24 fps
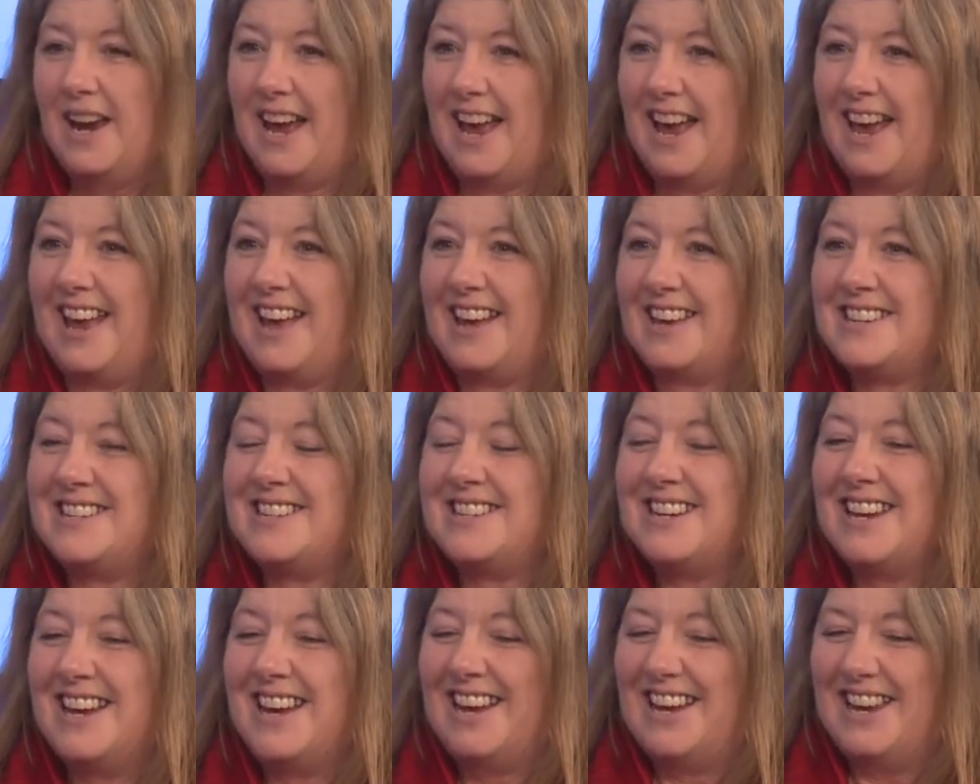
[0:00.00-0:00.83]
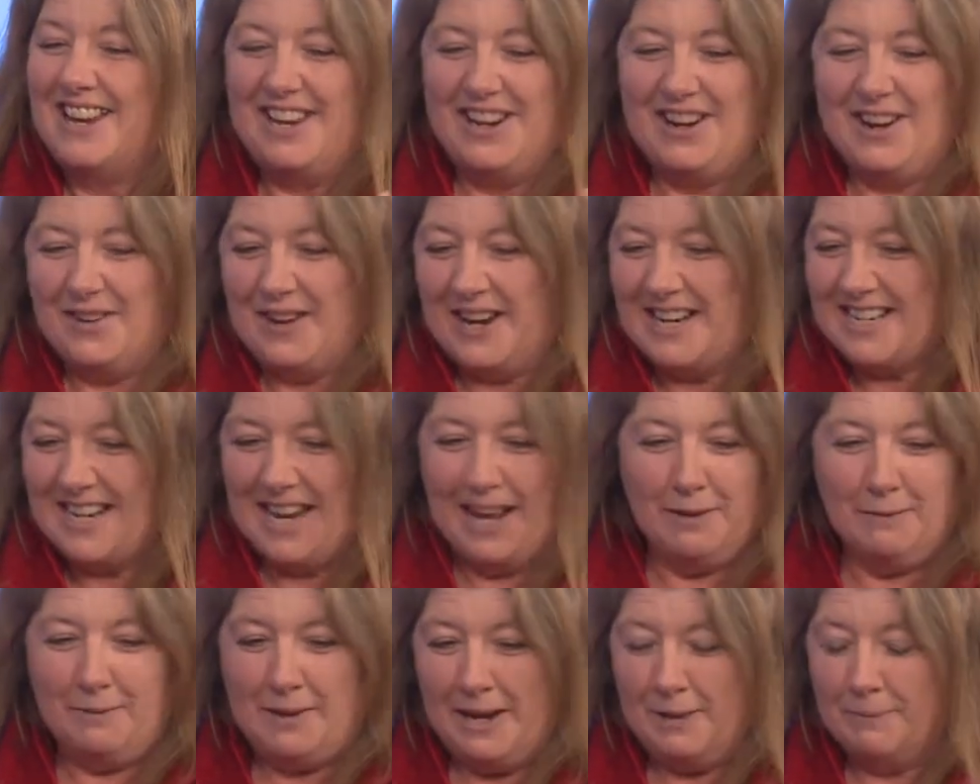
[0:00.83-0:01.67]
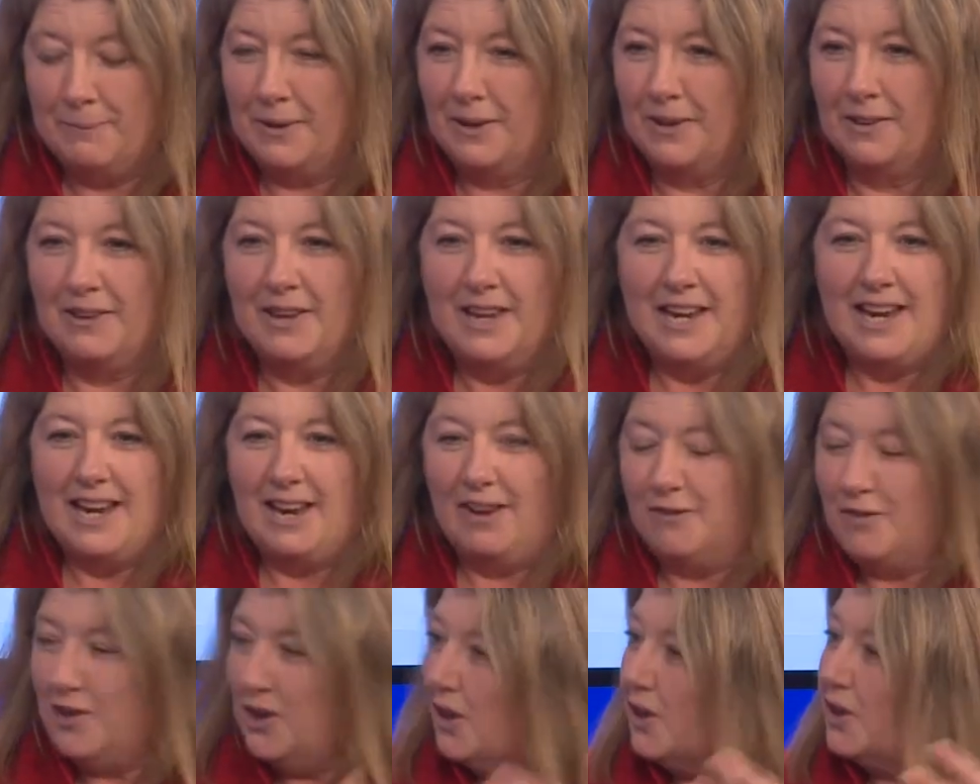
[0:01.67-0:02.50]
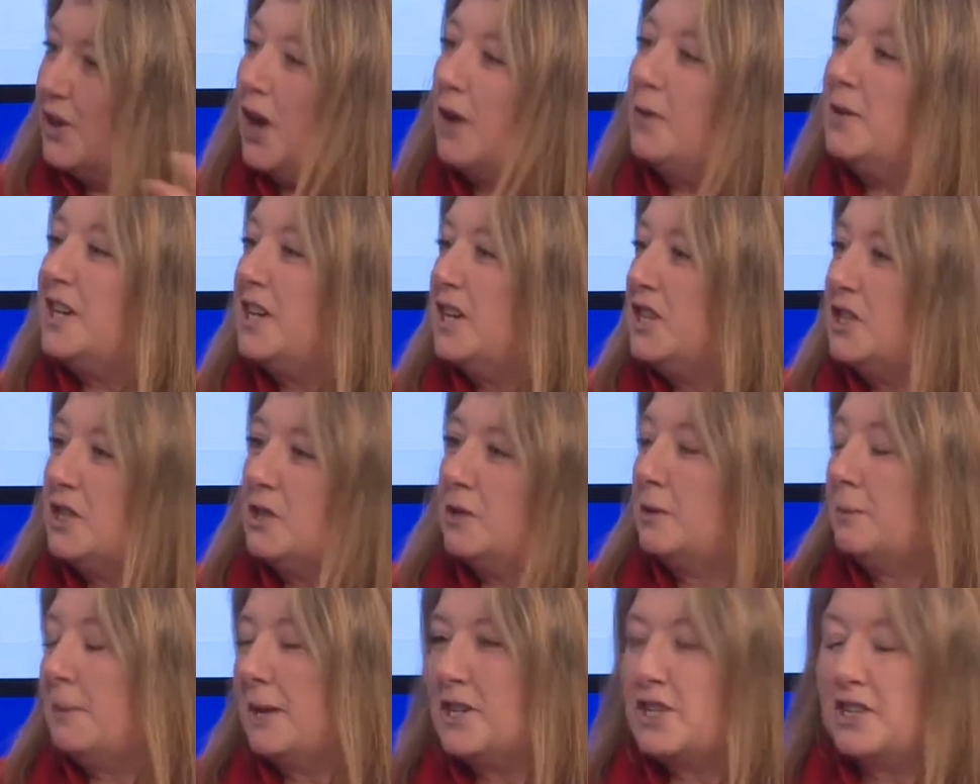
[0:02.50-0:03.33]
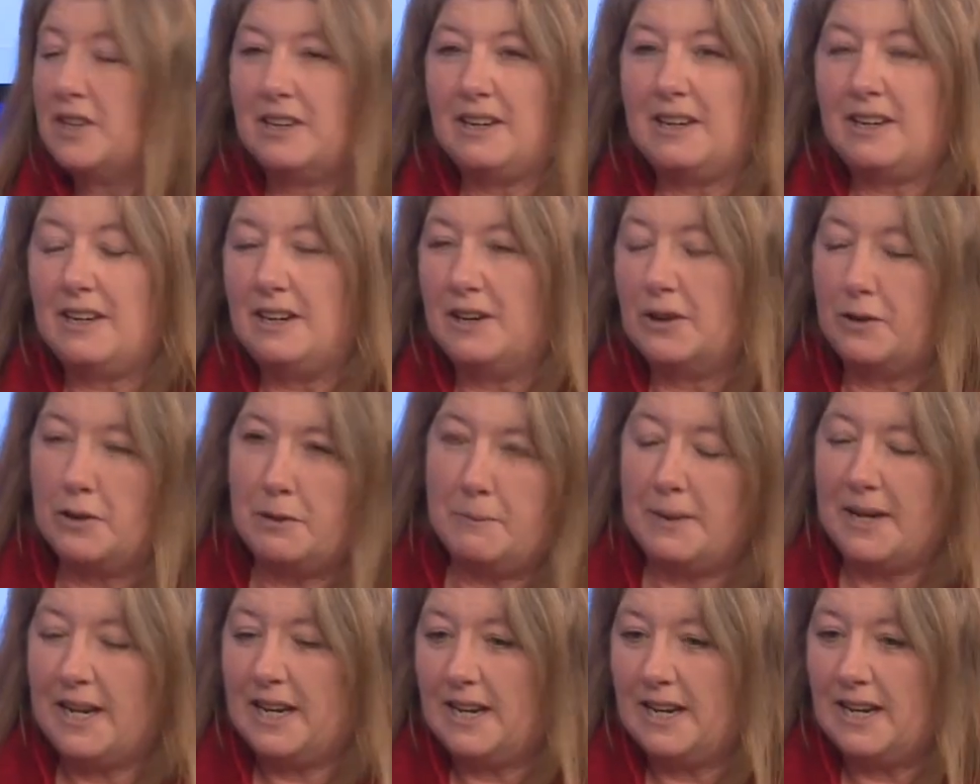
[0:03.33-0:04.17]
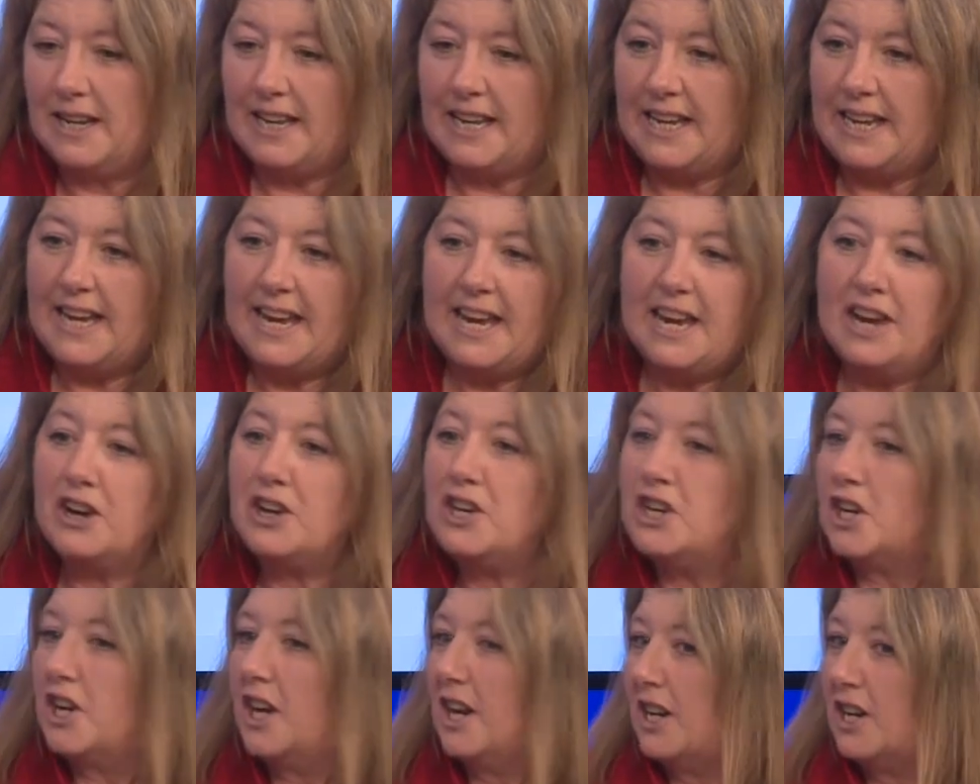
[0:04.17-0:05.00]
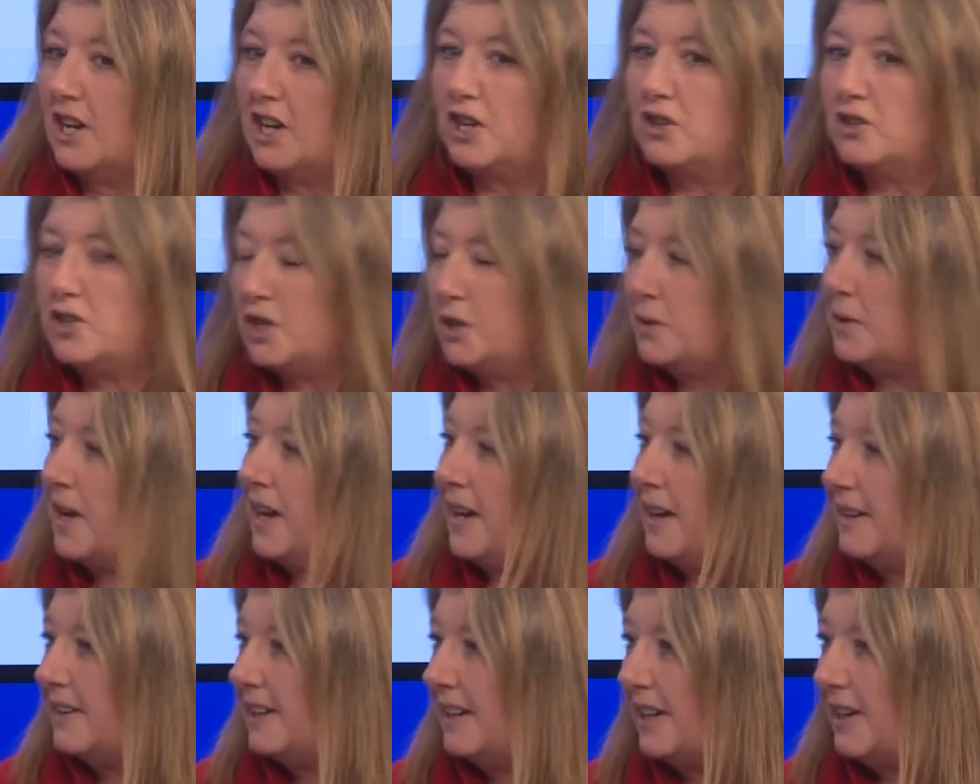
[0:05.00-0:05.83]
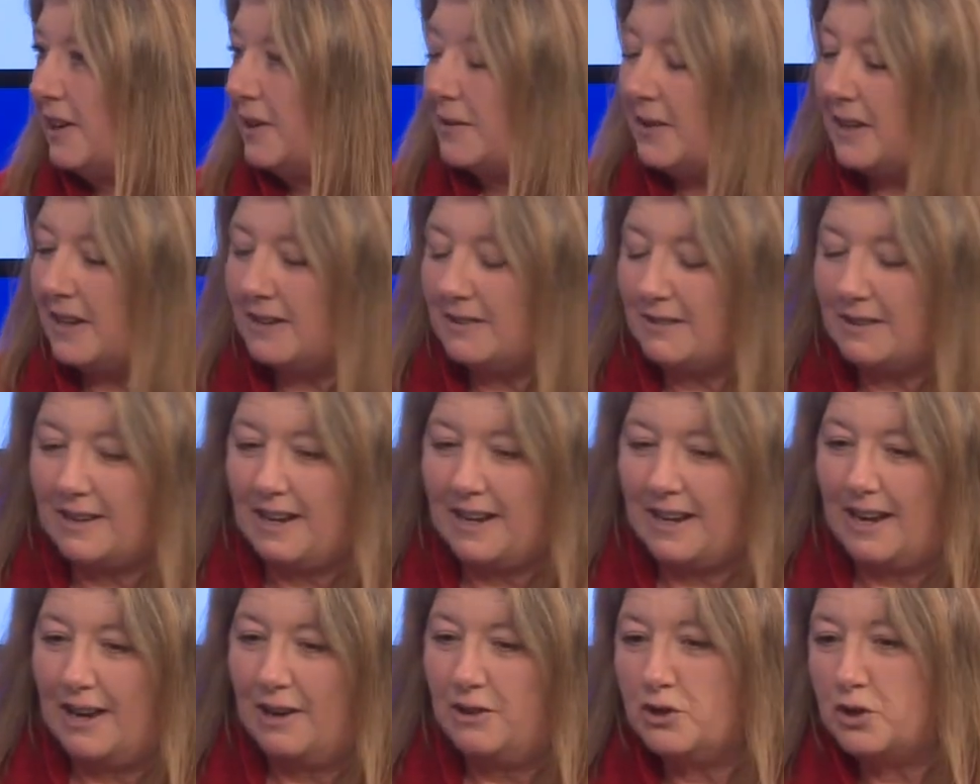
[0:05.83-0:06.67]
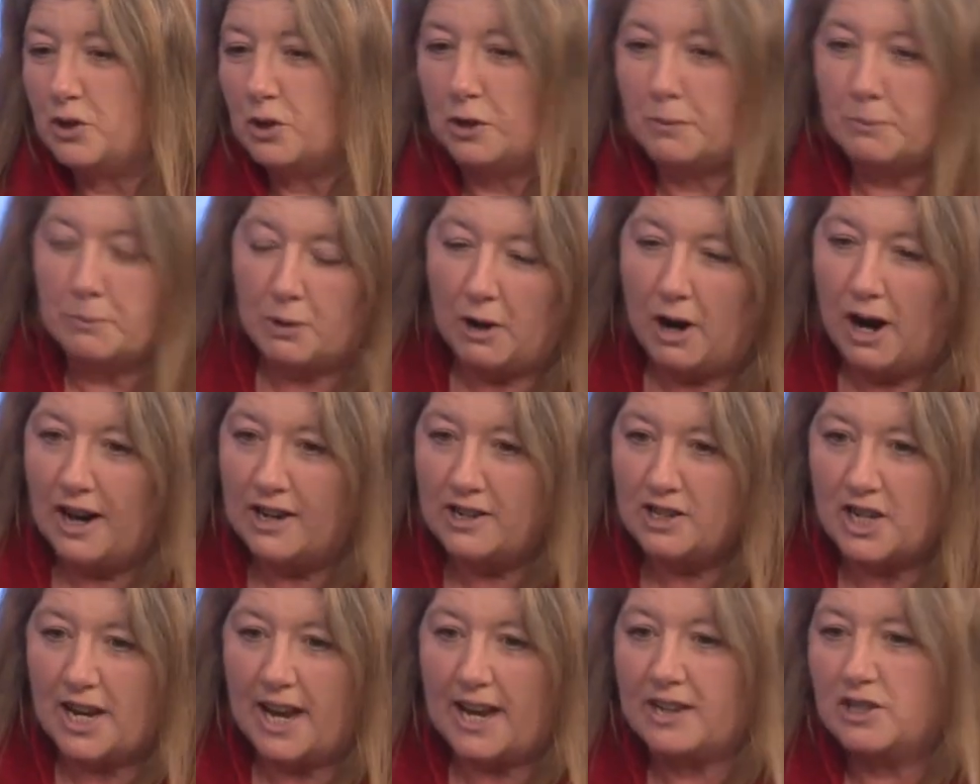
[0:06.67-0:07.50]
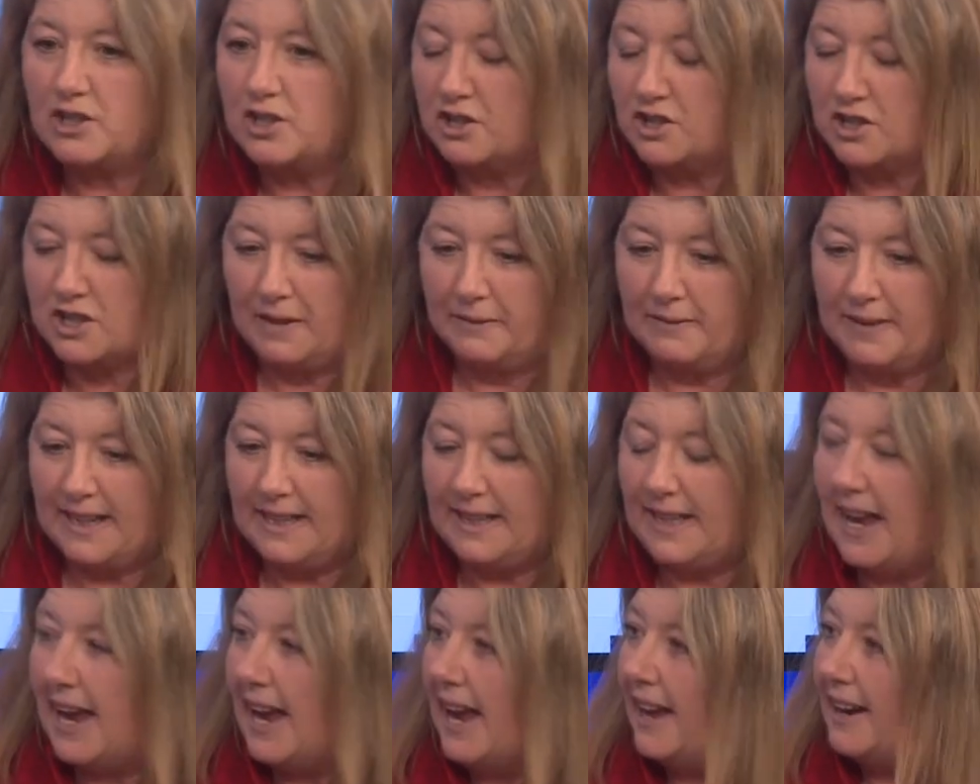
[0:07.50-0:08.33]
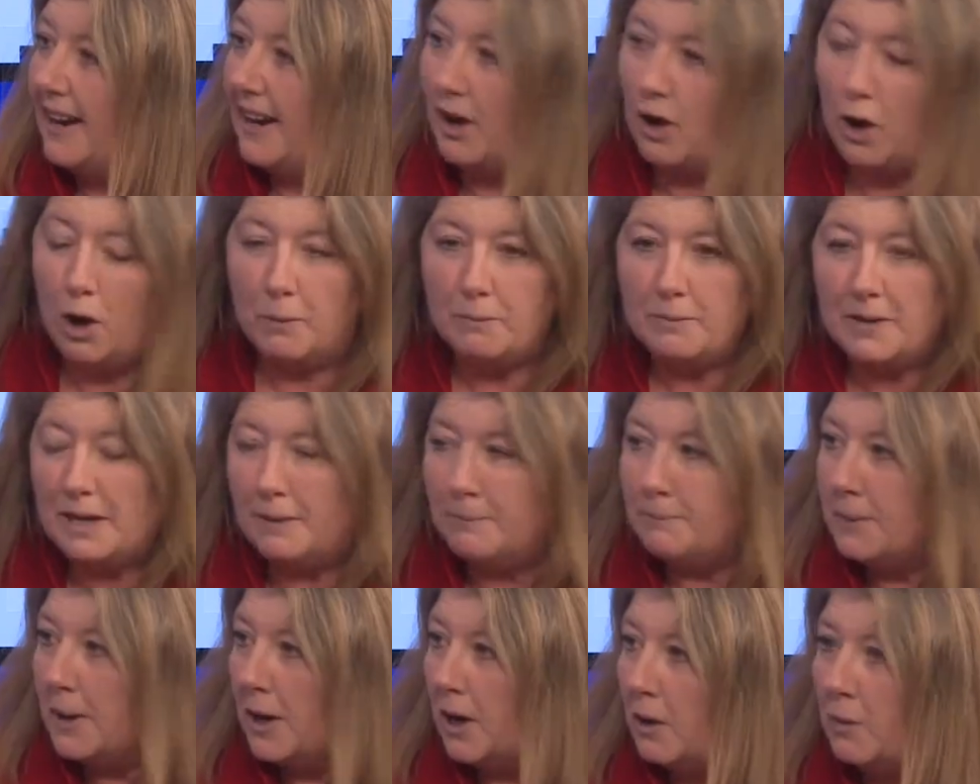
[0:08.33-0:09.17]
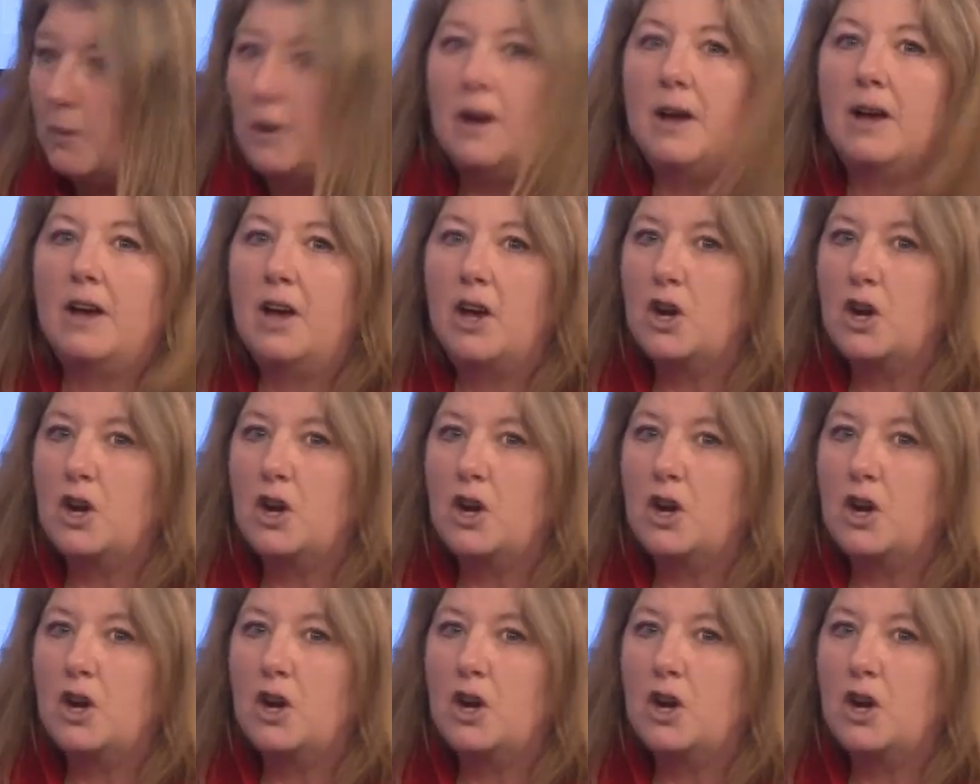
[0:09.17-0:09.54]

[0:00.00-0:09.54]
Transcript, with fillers: And, you know, I tell people if you're going to do, especially, you know, at the beginning of the year, you're going to go do a, you know, a outdoor project or something like that at Home Depot,